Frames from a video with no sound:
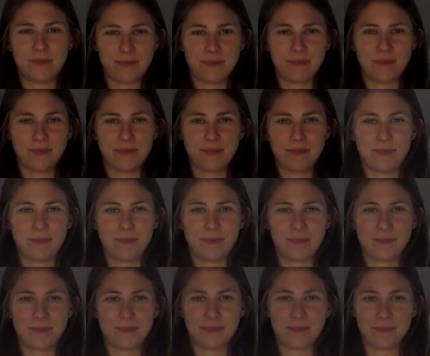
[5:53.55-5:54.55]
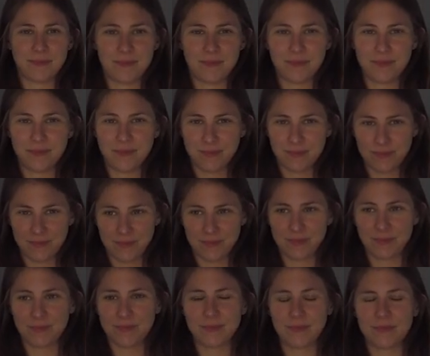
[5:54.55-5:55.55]

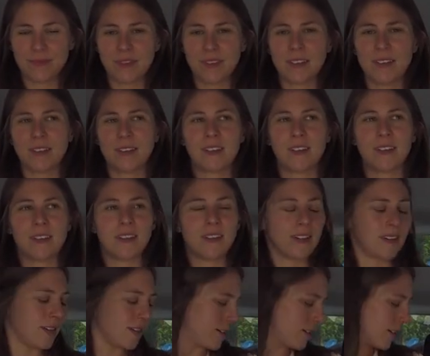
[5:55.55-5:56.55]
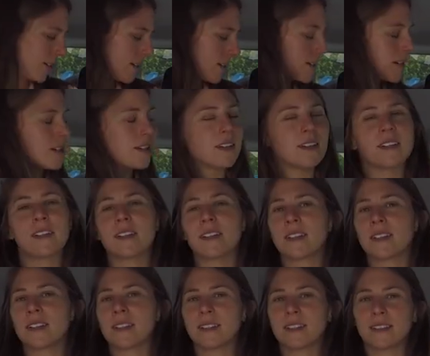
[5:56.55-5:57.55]

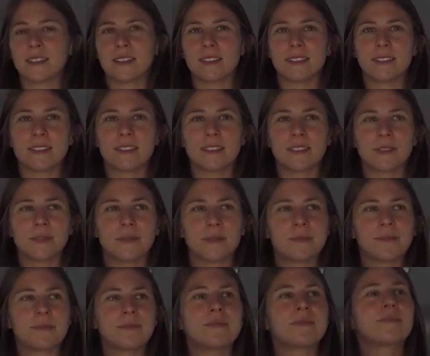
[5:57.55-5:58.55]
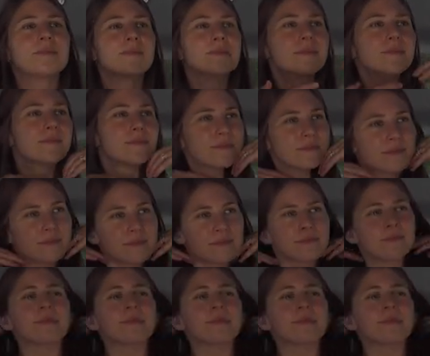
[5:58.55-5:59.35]
No words are spoken by the person on screen.